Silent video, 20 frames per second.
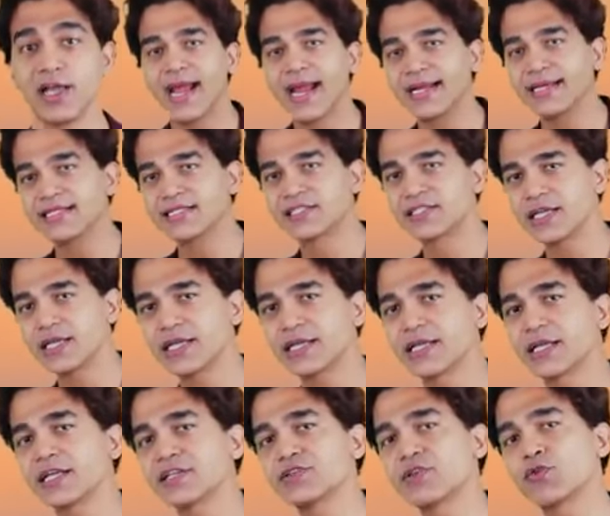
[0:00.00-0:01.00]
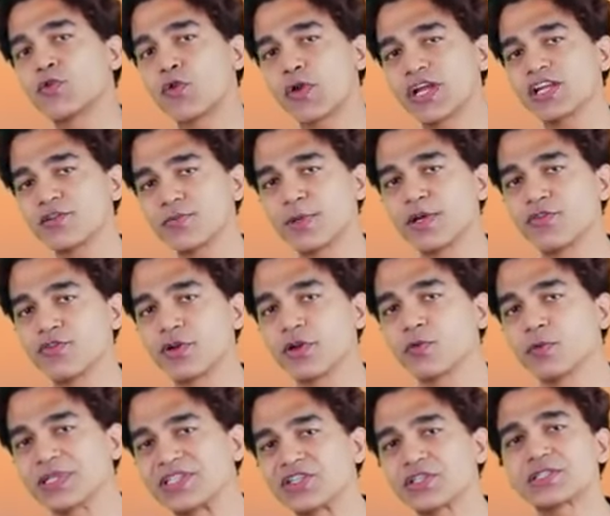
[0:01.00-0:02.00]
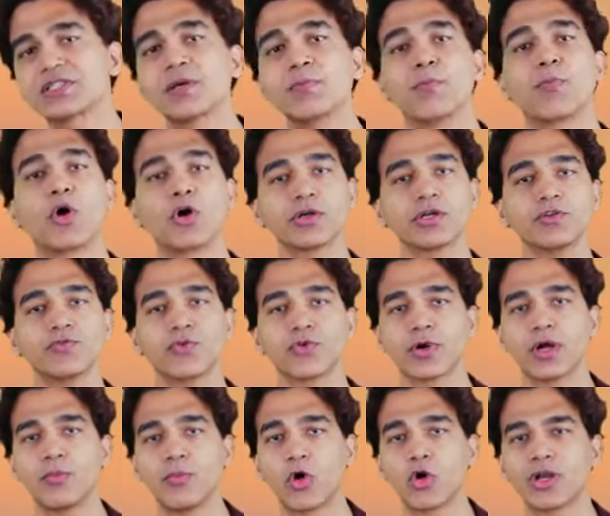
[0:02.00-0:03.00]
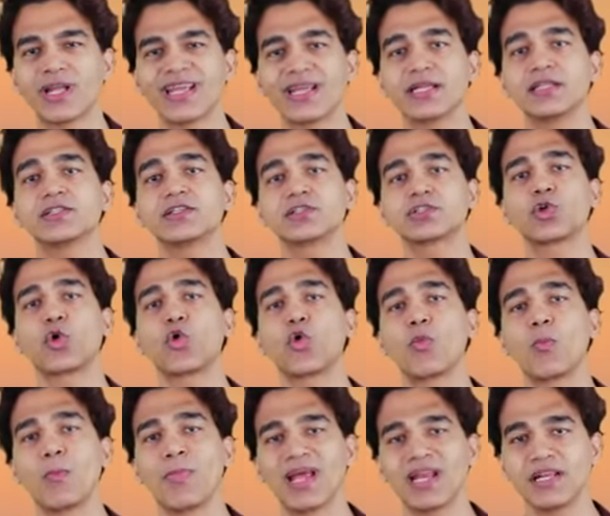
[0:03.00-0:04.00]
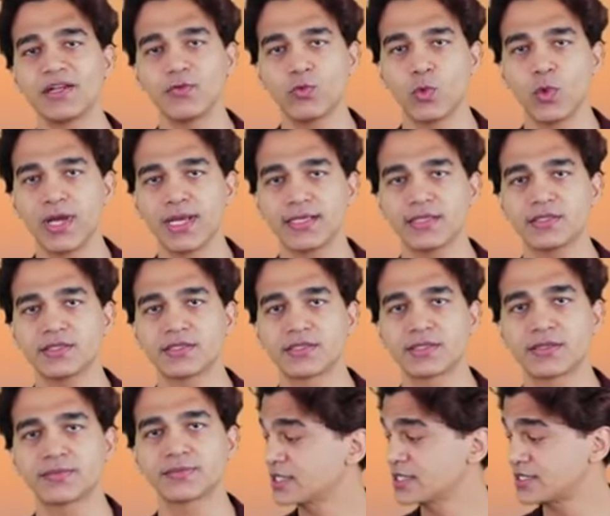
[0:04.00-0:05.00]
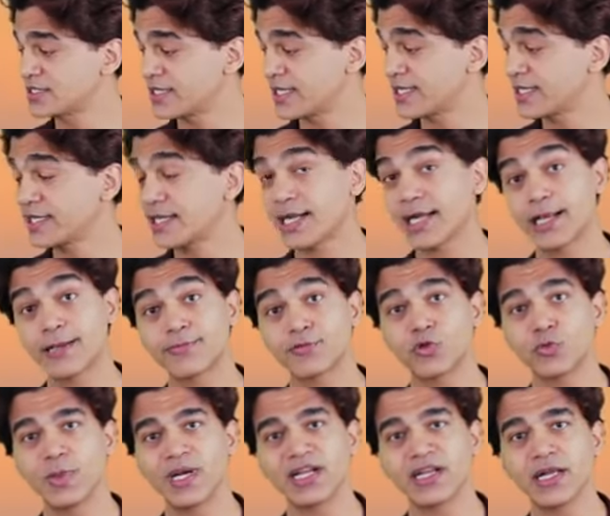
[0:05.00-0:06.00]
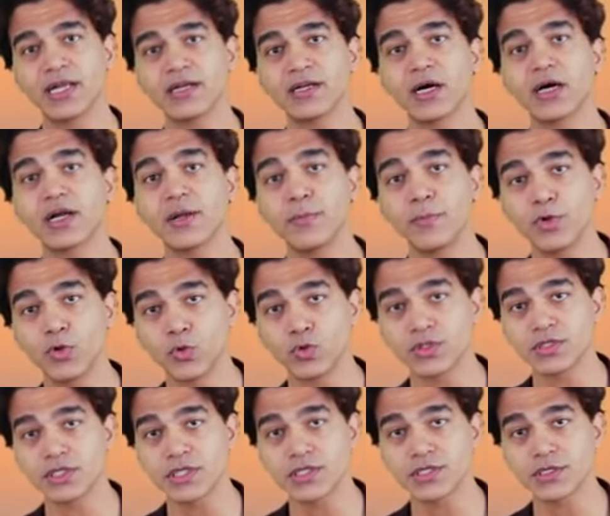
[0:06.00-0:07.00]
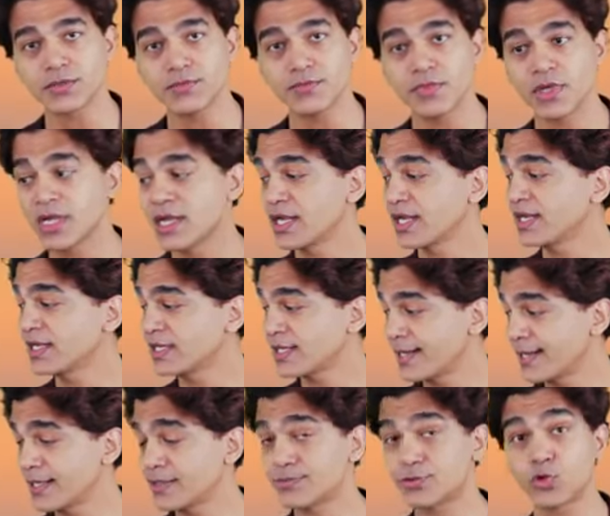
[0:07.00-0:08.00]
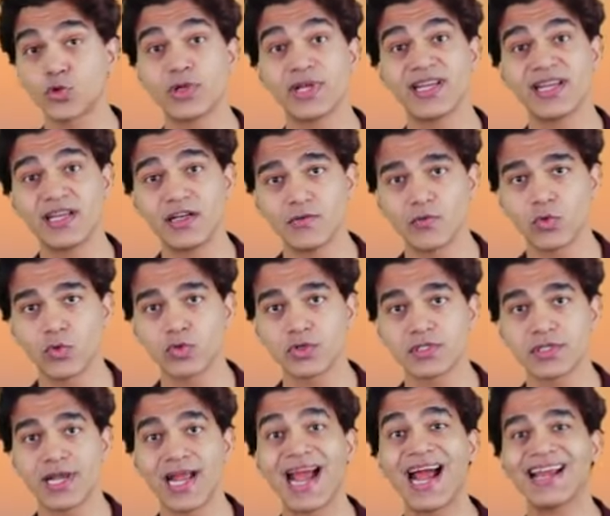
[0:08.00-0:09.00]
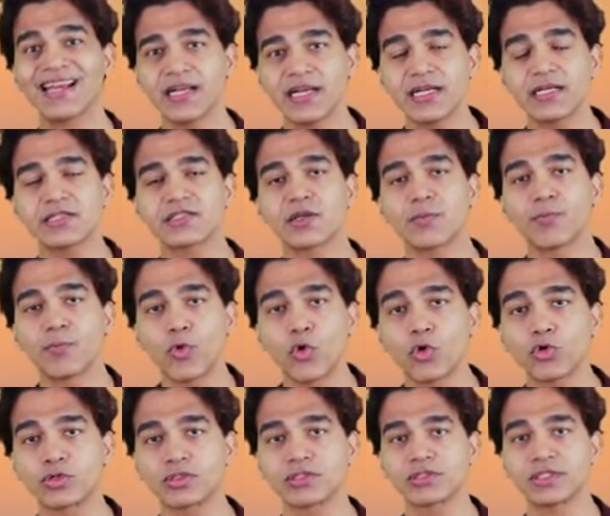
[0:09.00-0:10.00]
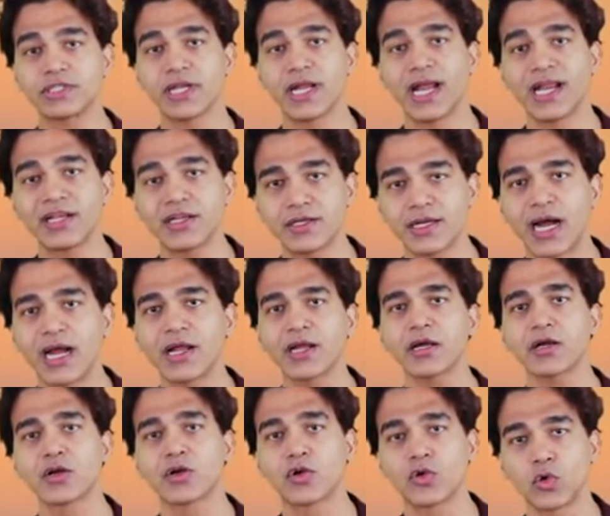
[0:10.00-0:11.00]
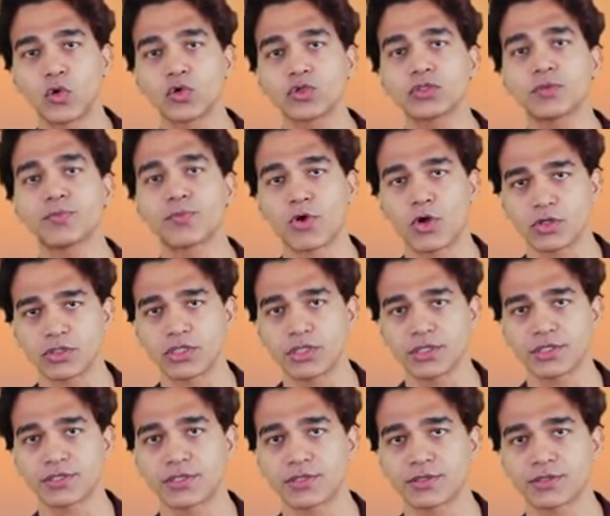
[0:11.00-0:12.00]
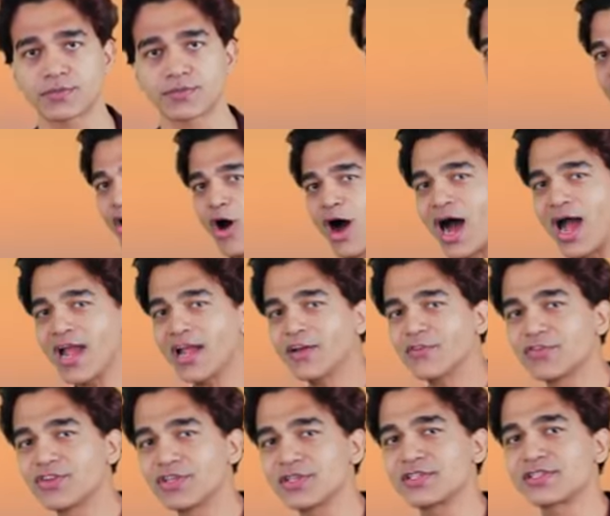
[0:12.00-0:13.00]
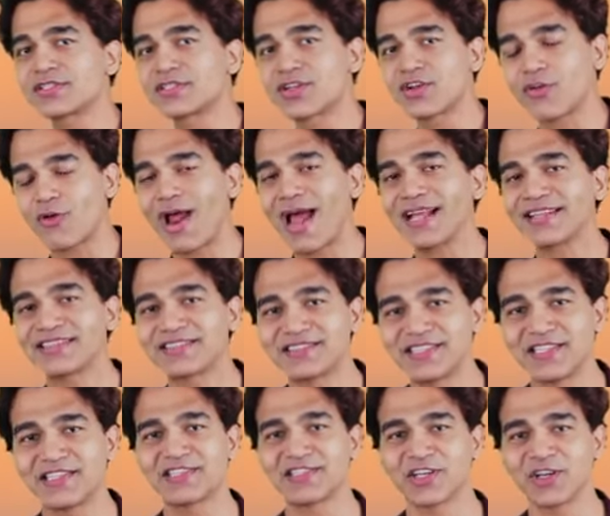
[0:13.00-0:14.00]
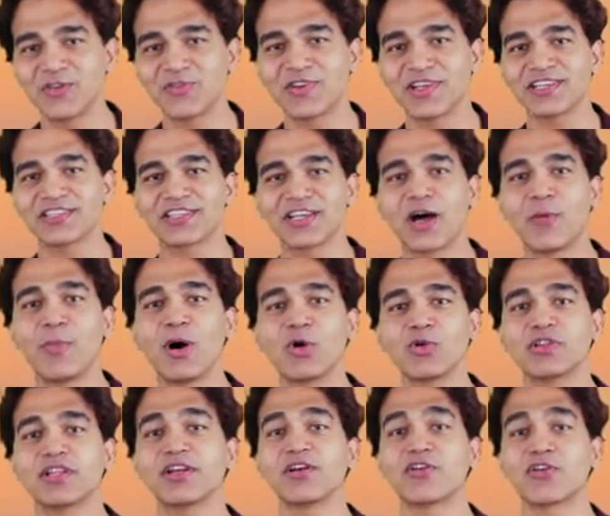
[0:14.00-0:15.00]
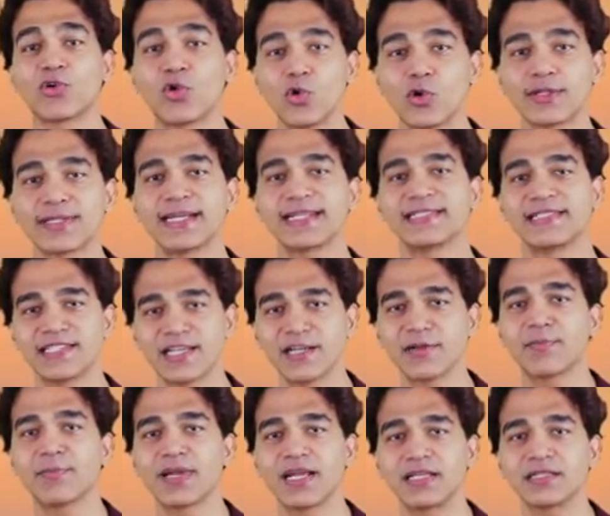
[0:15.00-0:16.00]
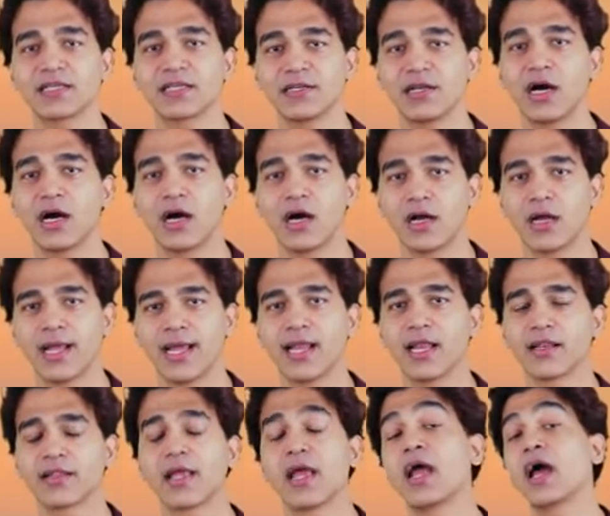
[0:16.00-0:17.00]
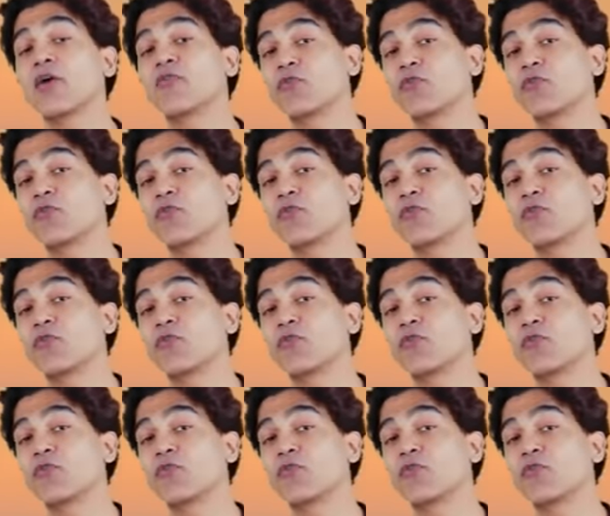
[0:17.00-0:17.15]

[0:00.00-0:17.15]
And zinc is a trace mineral which is important for our body in so many ways. Zinc helps to maintain our immune system, it helps to heal wounds, and it supports the entire growth process. Now I have just scratched the surface about the role that zinc plays in our health.